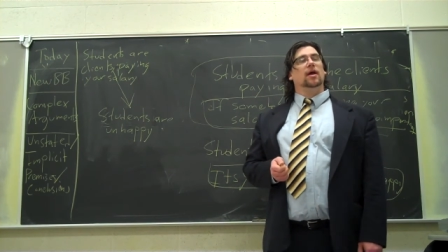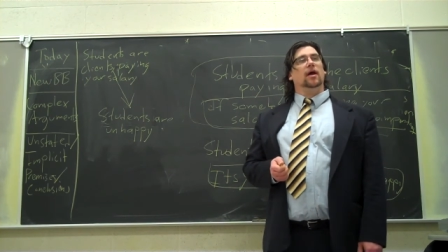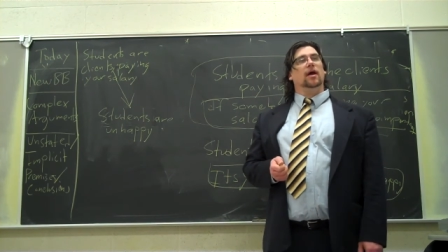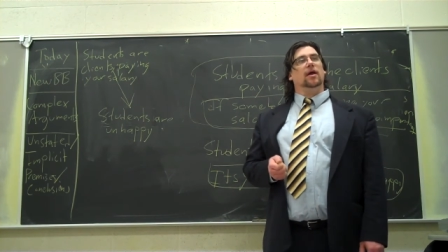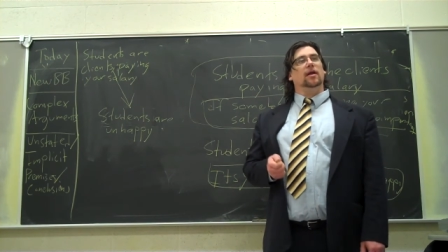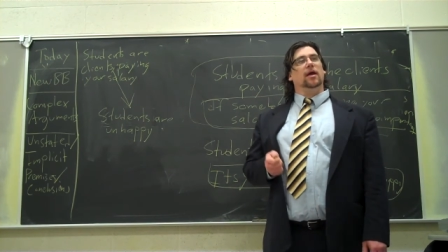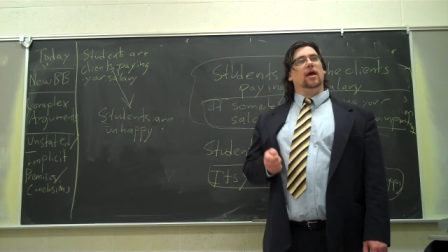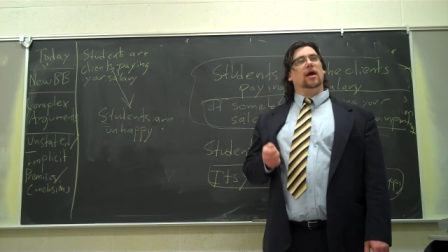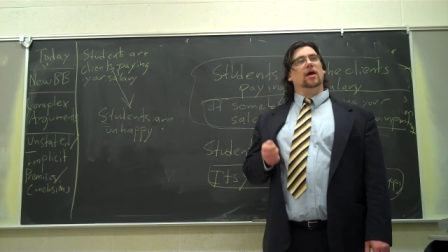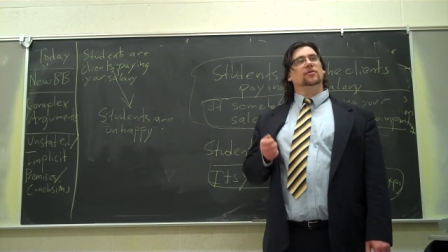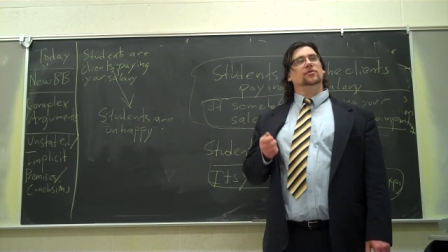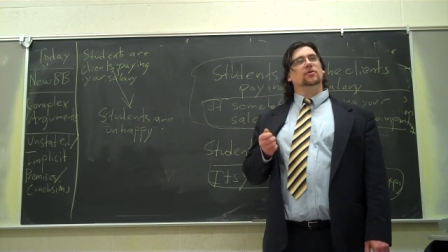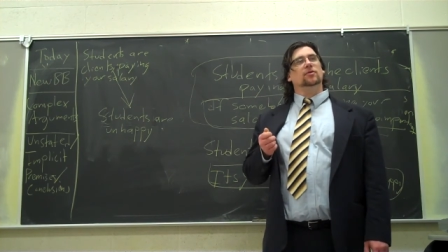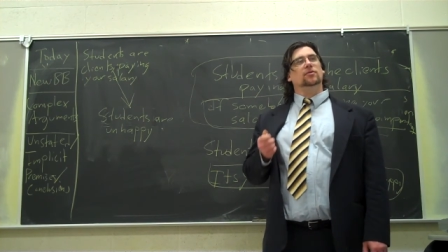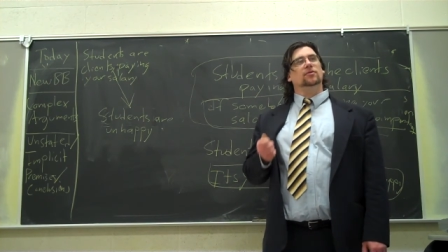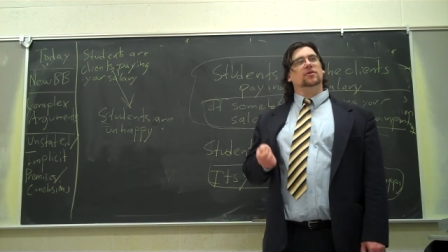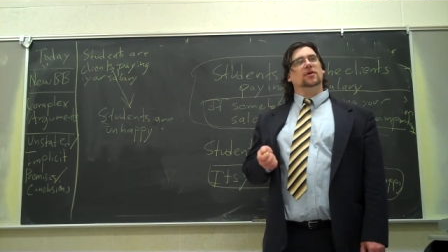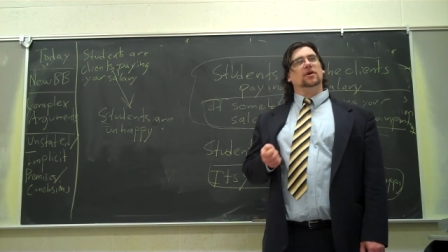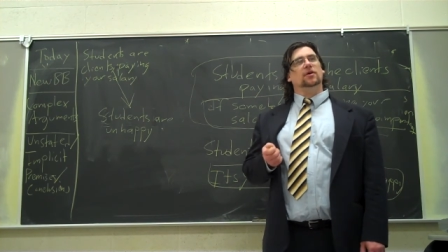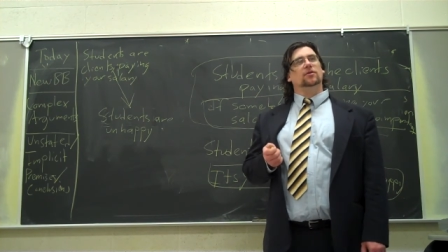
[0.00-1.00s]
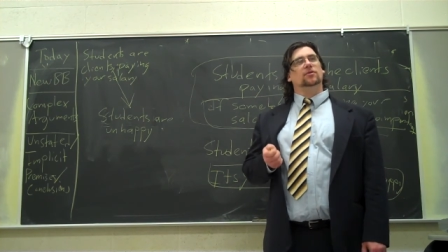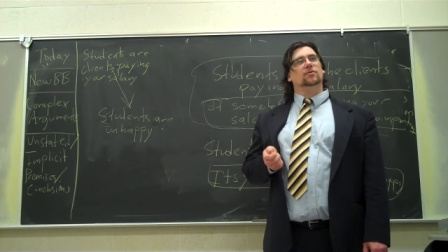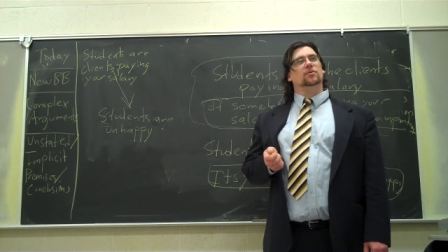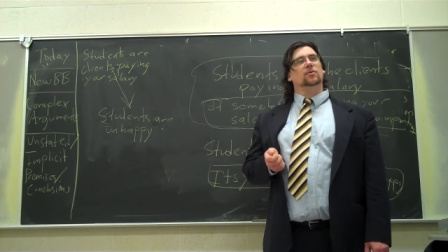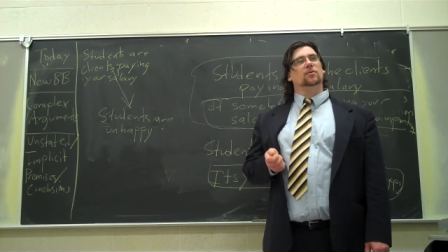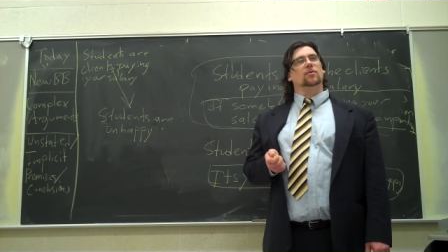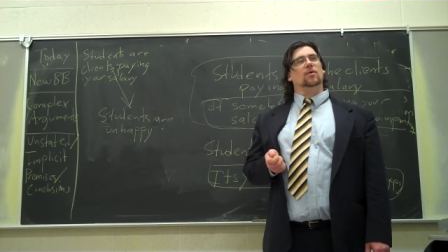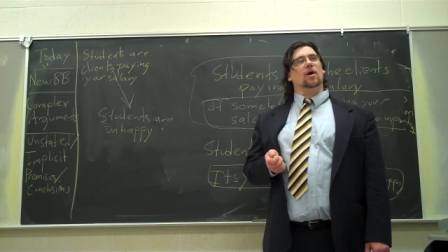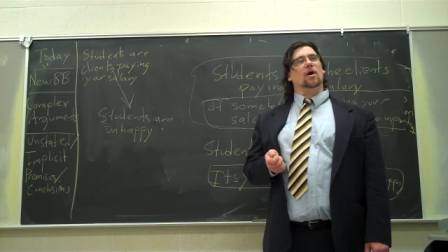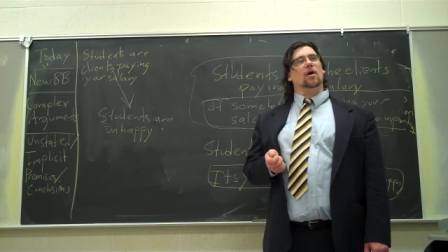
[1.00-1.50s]
And as you think
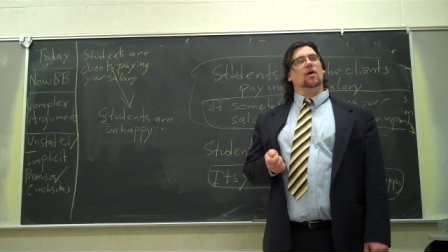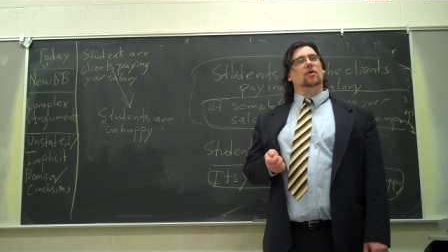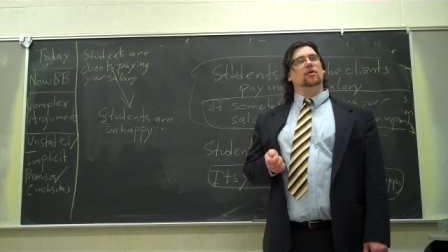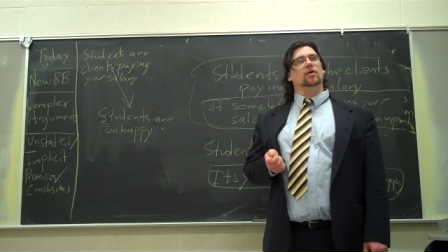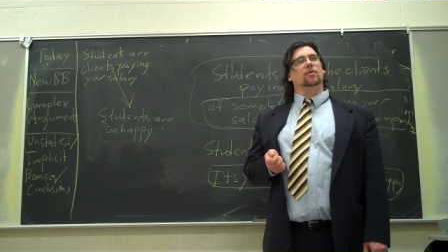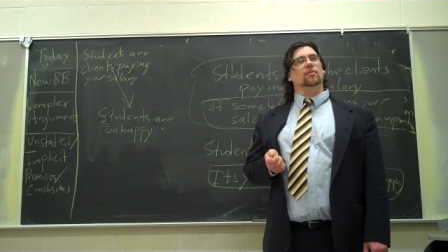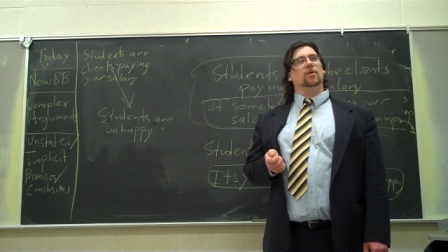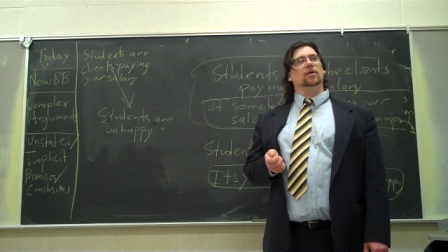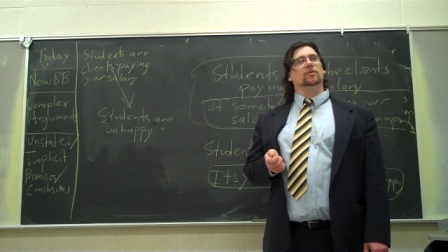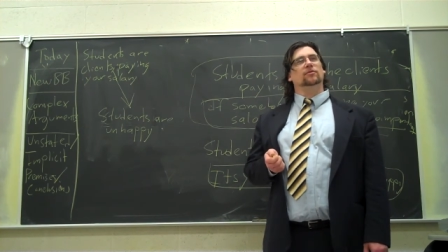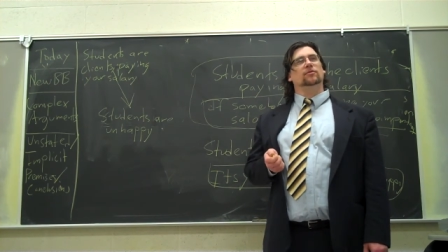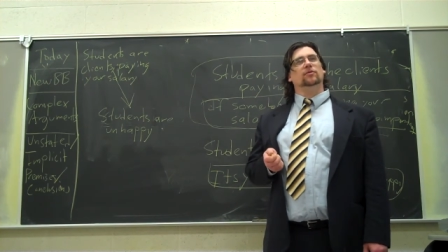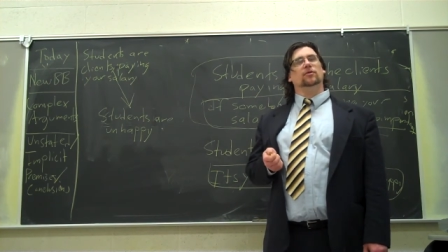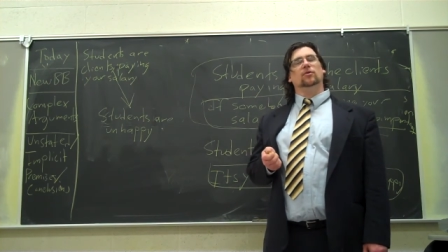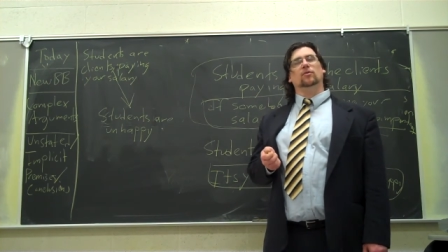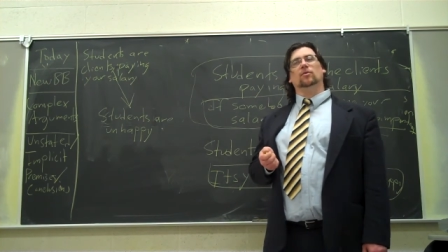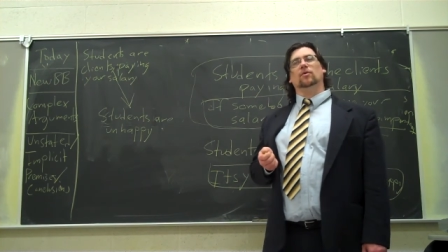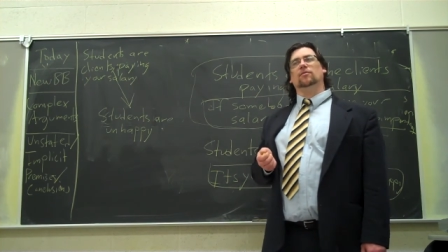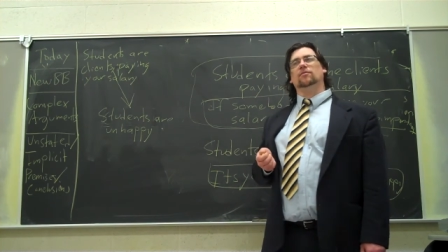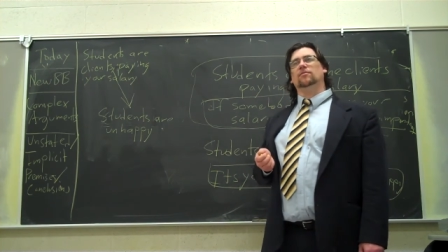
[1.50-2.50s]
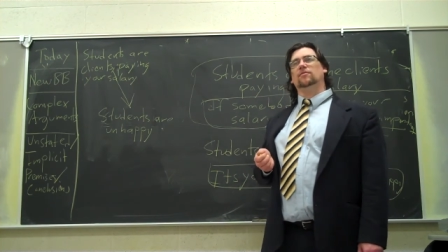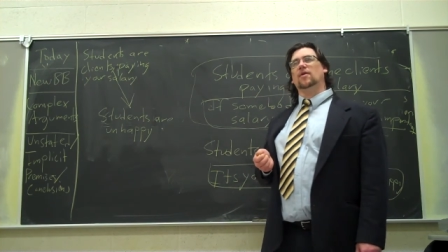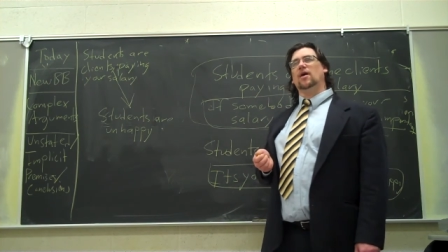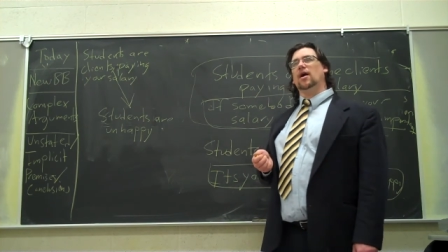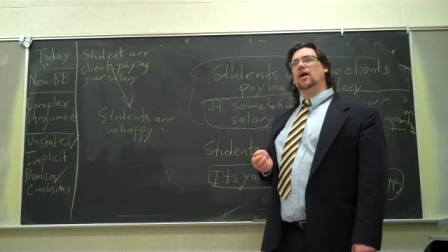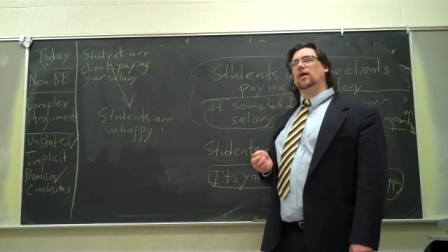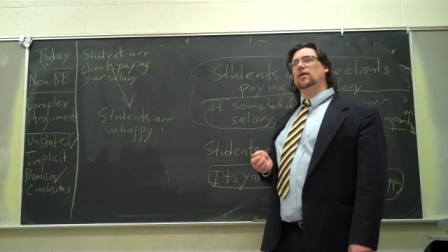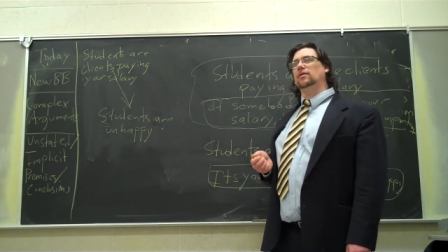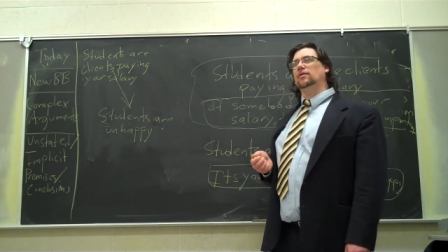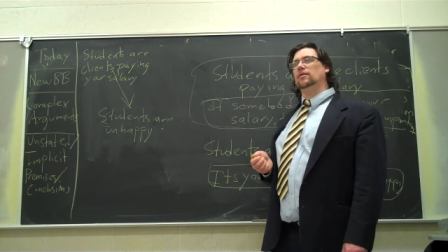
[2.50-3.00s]
through arguments, you will
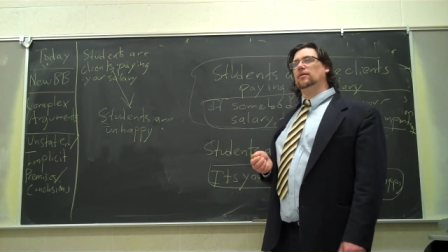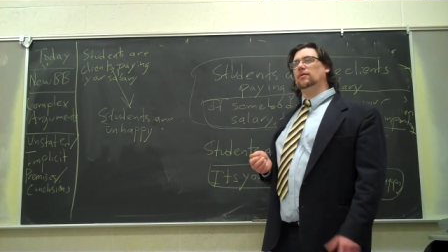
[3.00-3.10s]
find